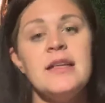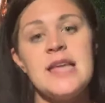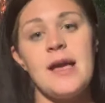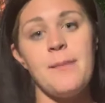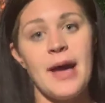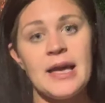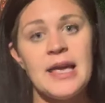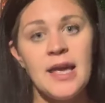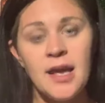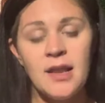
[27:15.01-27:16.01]
take them back
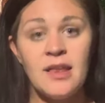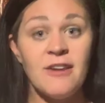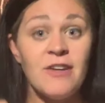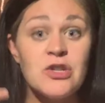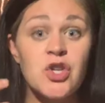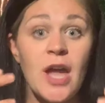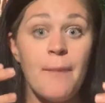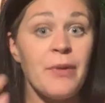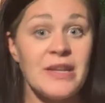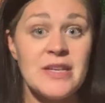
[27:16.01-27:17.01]
in, and eventually I
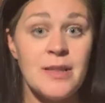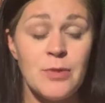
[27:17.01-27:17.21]
planted them